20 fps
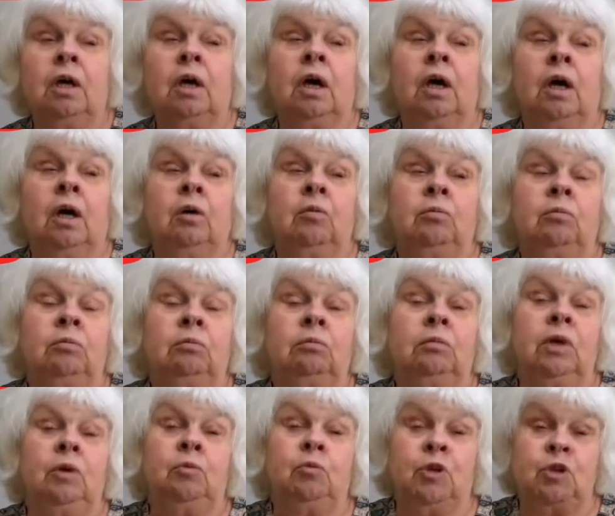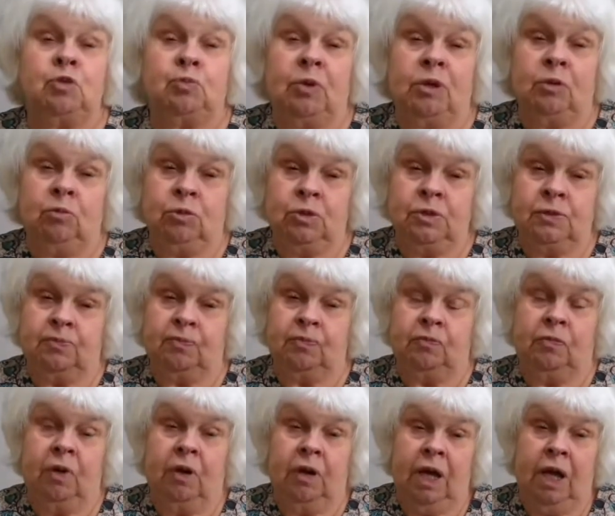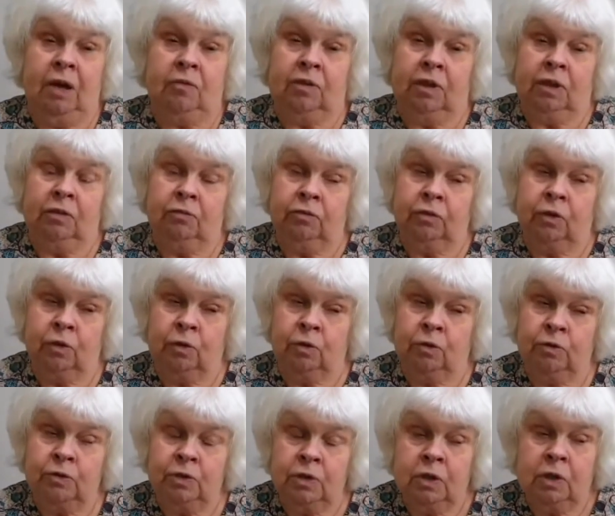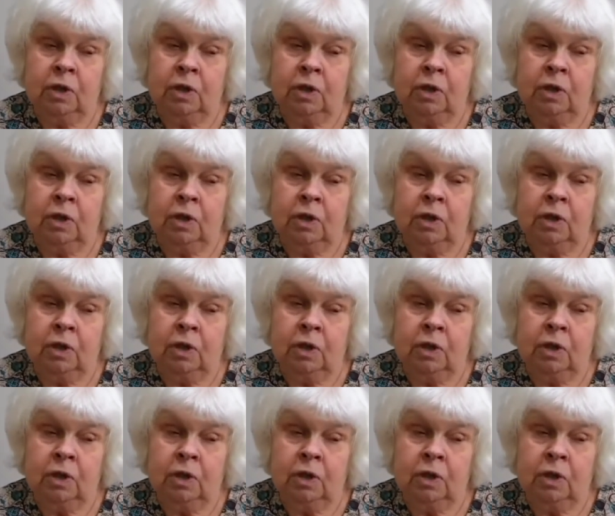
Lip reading: in which Britain was very heavily involved.